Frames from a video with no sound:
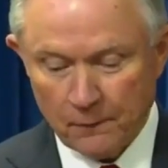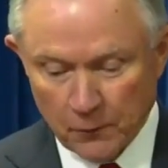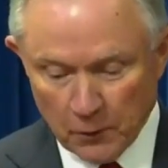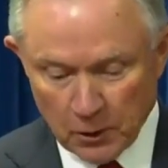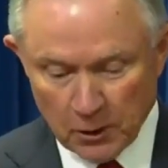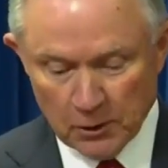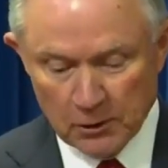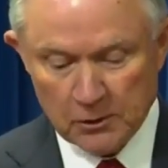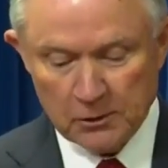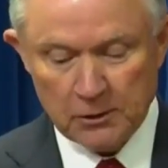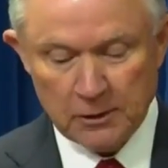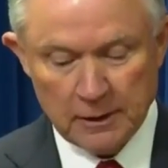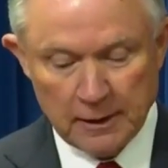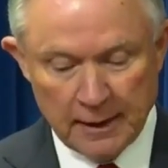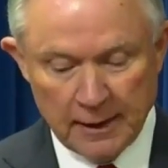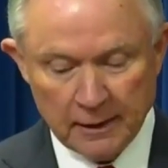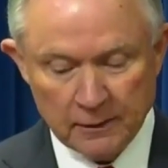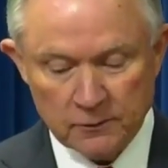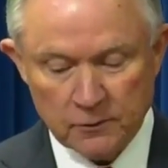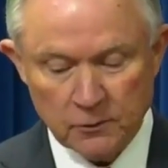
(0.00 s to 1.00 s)
First, the
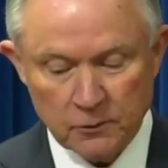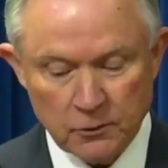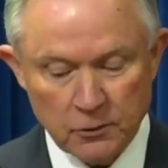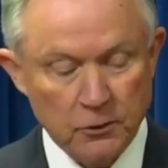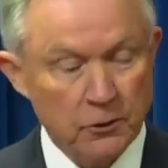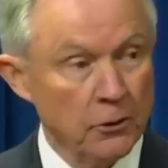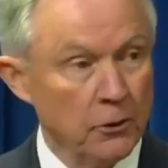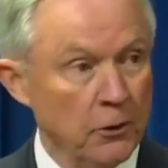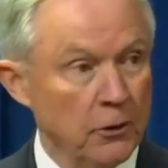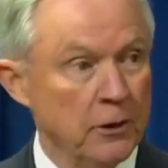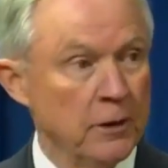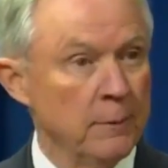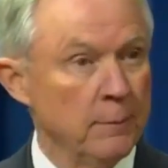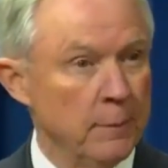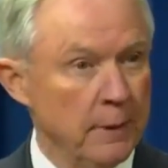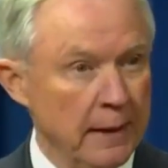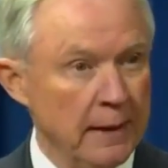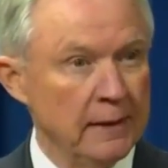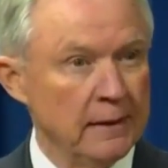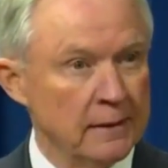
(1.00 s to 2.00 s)
national security
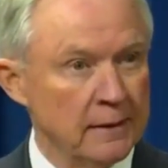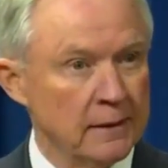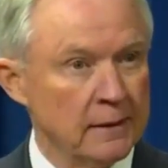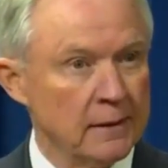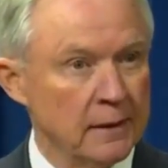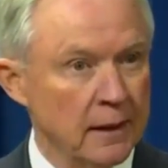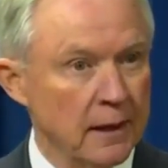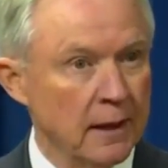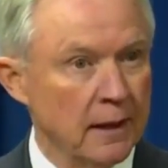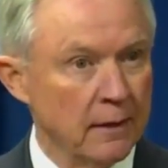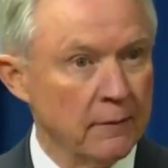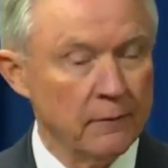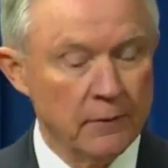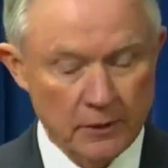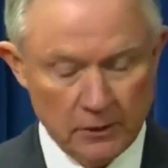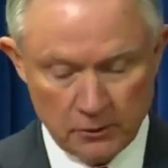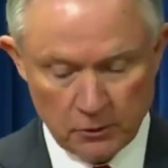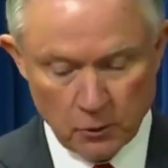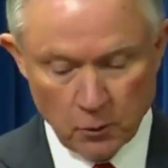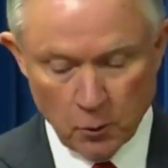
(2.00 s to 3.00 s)
basis
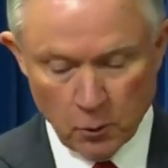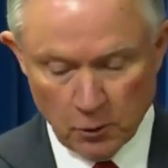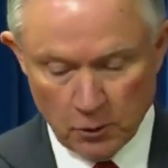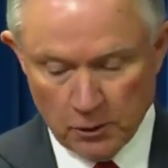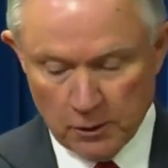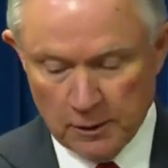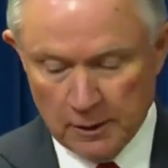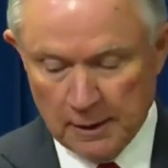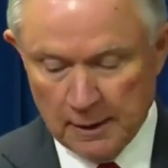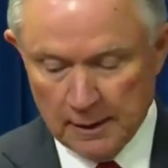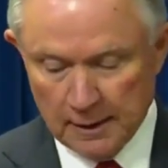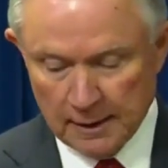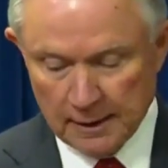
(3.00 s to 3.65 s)
of this order,